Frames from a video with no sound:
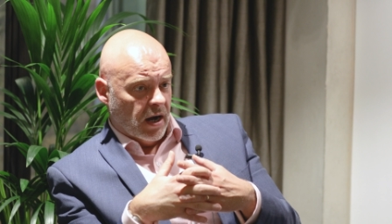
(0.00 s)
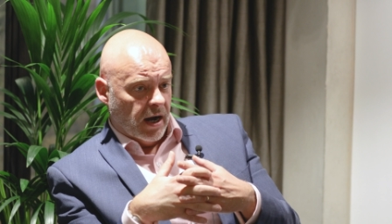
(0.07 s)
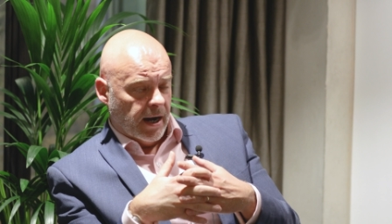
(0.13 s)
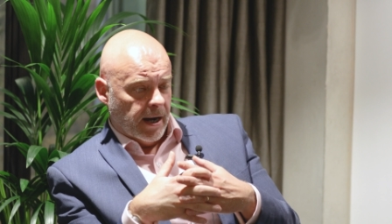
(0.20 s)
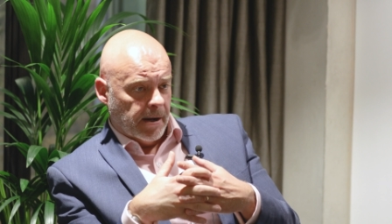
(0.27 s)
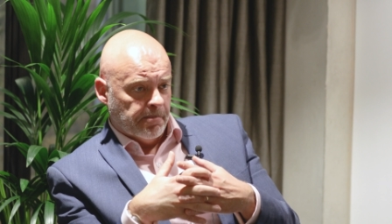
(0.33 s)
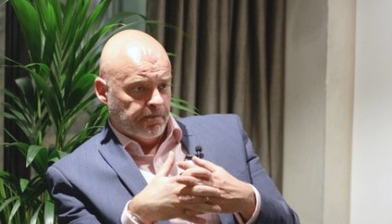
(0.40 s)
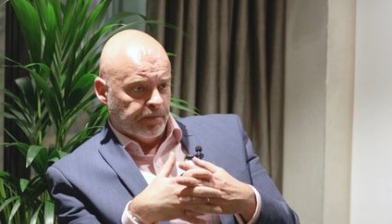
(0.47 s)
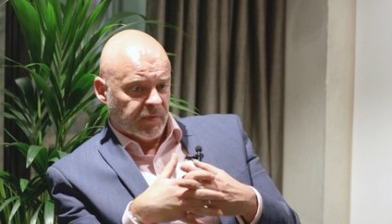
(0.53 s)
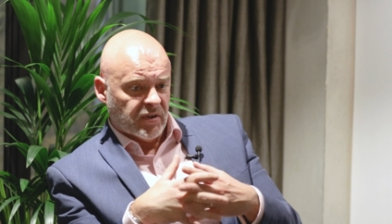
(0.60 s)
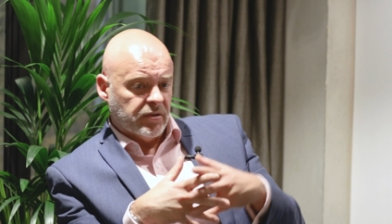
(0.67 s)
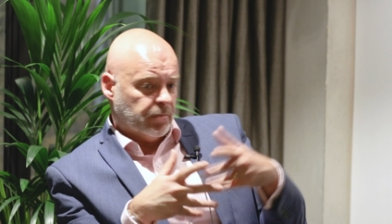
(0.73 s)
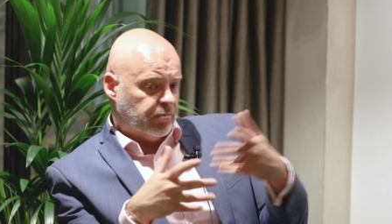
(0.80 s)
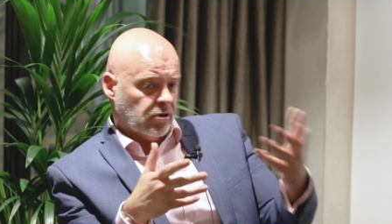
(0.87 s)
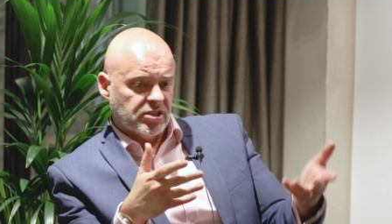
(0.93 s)

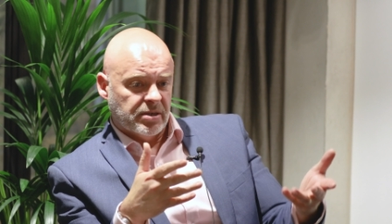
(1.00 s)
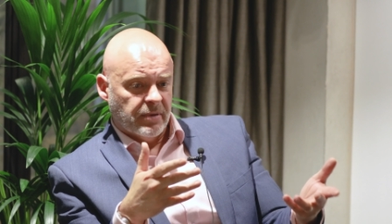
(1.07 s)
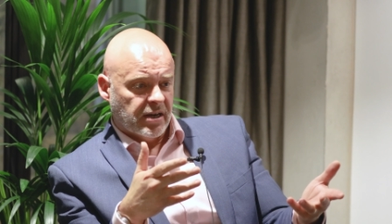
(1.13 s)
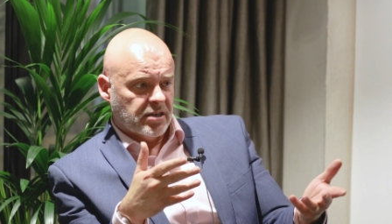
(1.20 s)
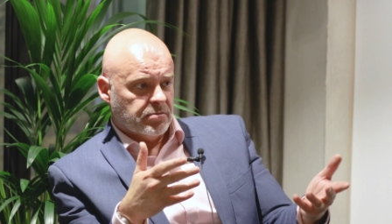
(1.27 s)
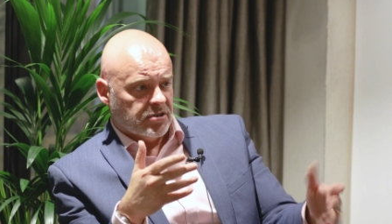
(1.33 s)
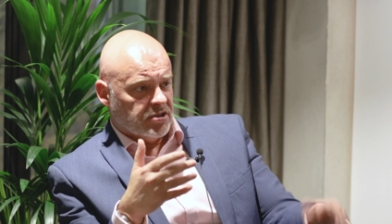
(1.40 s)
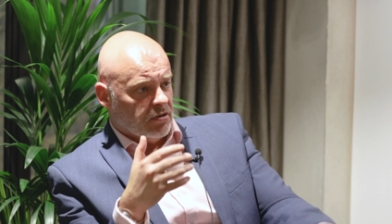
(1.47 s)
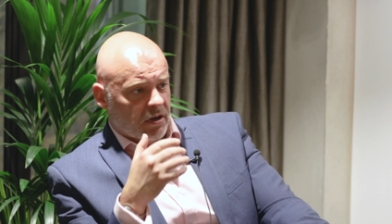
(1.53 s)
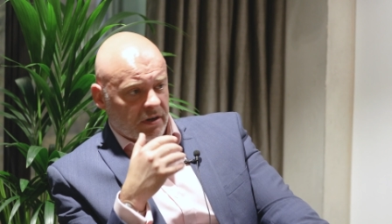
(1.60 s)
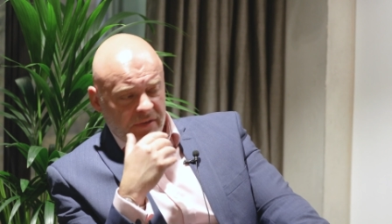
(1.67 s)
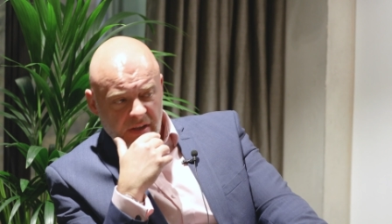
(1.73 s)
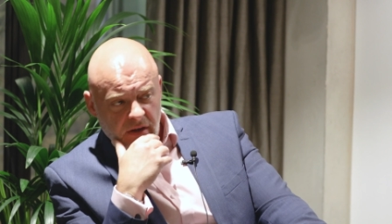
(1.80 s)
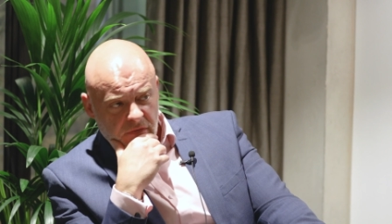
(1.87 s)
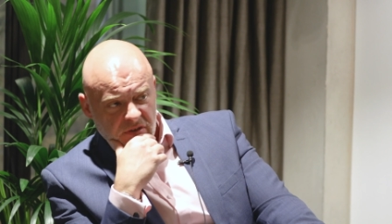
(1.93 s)
The project management side
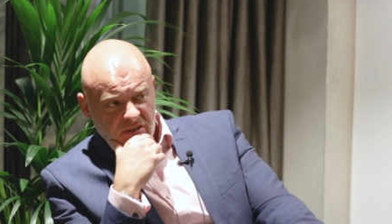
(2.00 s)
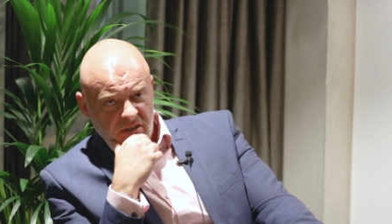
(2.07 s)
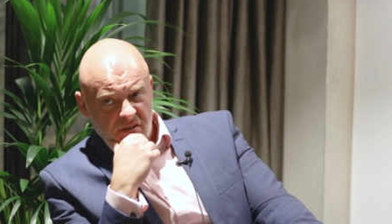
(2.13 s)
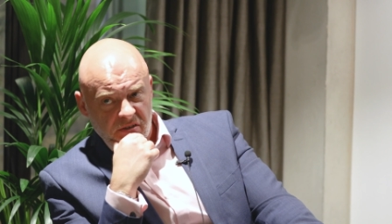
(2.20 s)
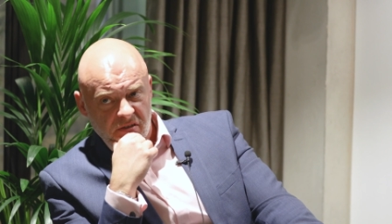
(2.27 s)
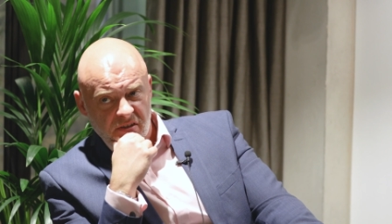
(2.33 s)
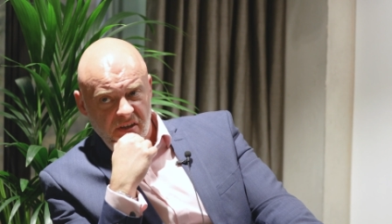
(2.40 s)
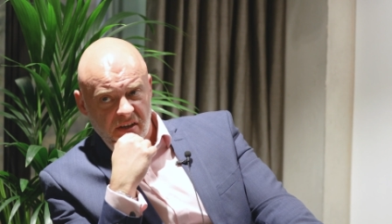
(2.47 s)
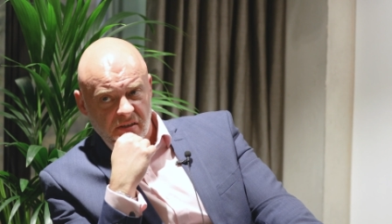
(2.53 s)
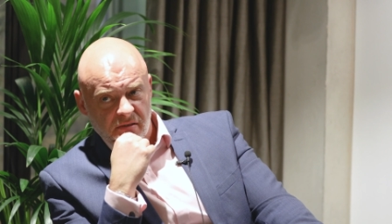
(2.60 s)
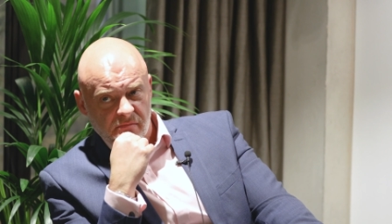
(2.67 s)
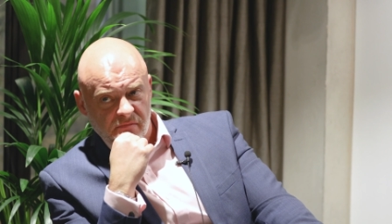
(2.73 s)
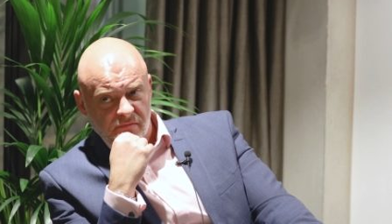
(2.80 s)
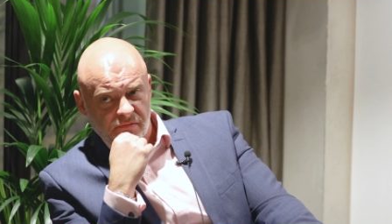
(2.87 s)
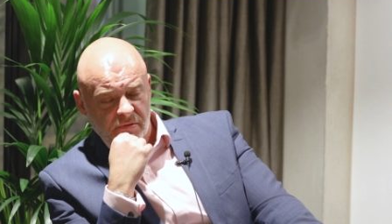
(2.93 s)
of it, obviously, as I said,
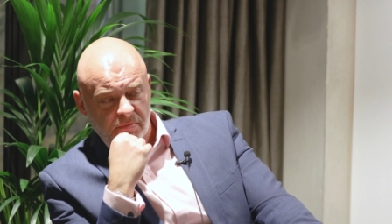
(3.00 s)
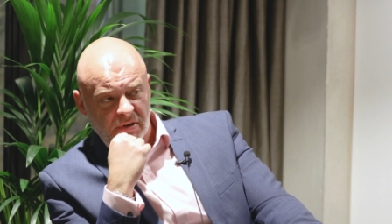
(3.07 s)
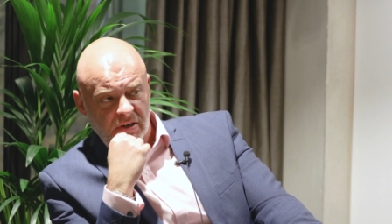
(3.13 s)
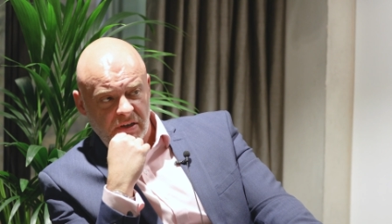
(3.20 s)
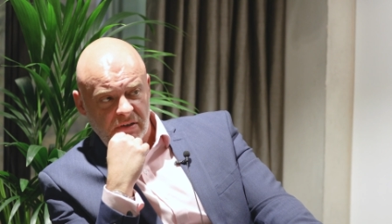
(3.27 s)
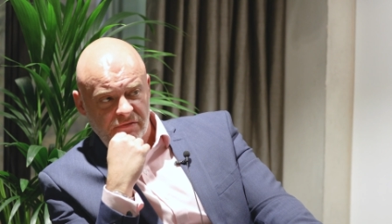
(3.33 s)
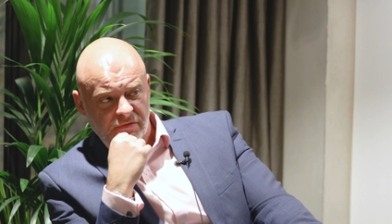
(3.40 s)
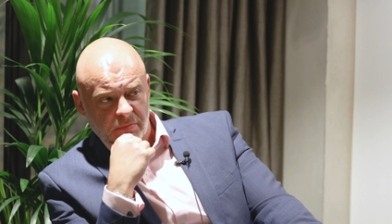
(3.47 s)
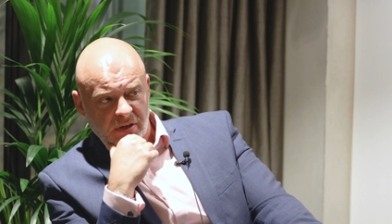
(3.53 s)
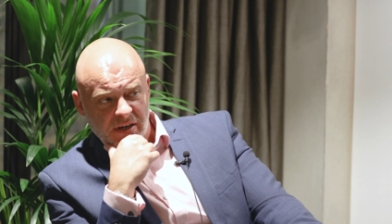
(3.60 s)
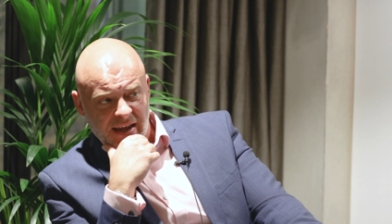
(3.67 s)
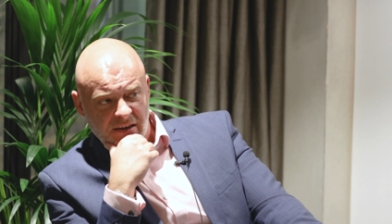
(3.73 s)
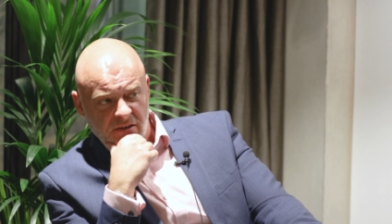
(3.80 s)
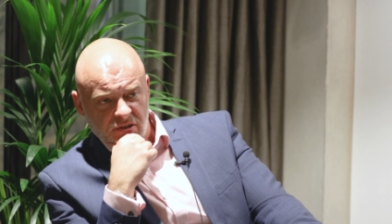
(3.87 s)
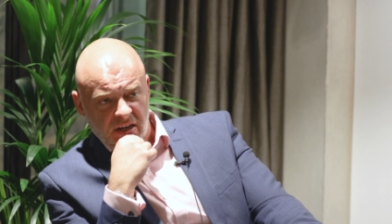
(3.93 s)
from an
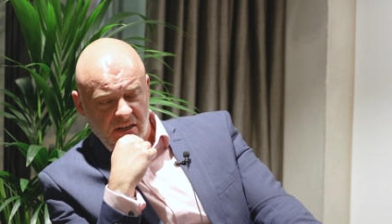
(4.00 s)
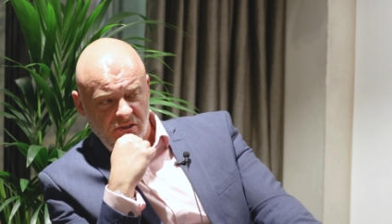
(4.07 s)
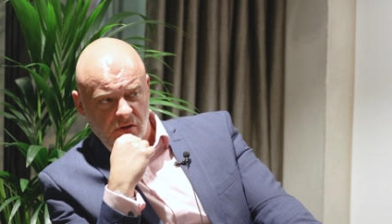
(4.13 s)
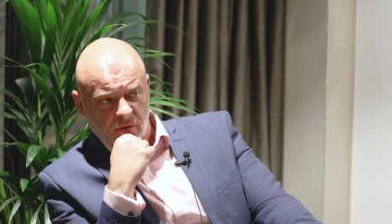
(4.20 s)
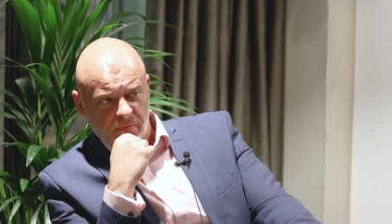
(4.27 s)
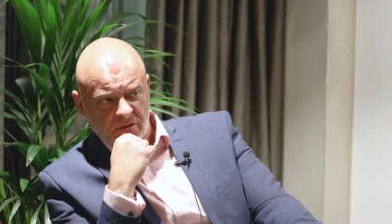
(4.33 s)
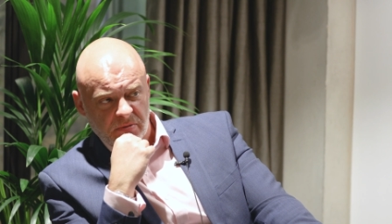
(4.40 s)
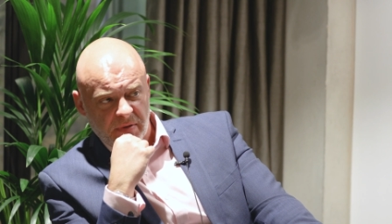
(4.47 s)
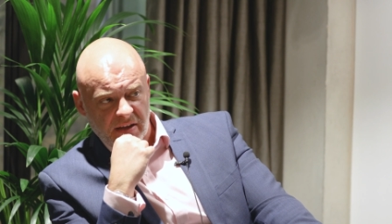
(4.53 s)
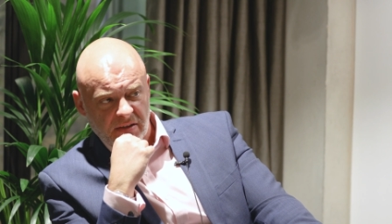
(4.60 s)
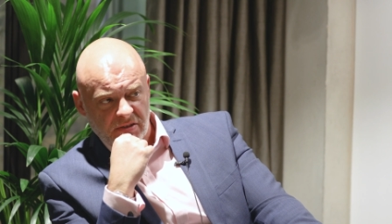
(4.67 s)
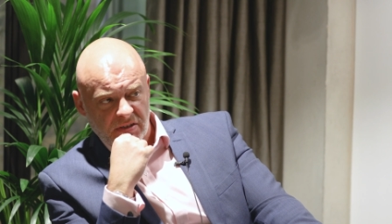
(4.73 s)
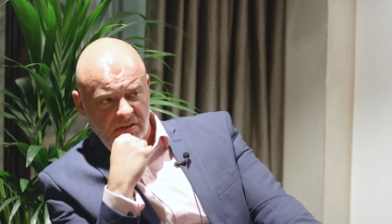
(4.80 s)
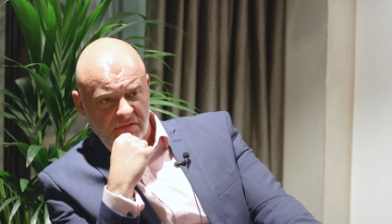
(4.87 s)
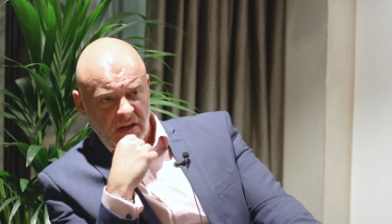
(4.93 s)
agile
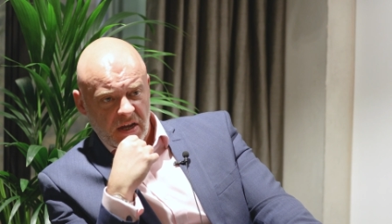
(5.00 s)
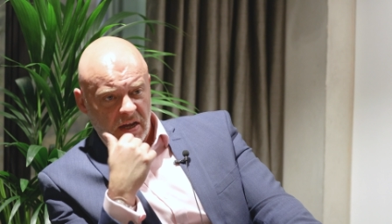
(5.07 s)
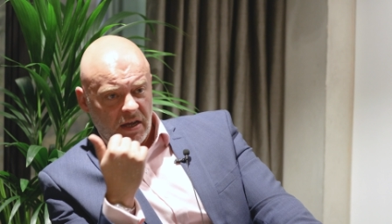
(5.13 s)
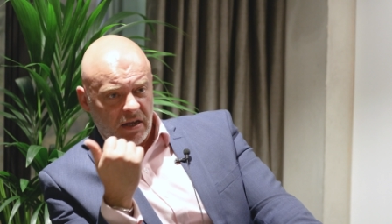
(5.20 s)
perspective,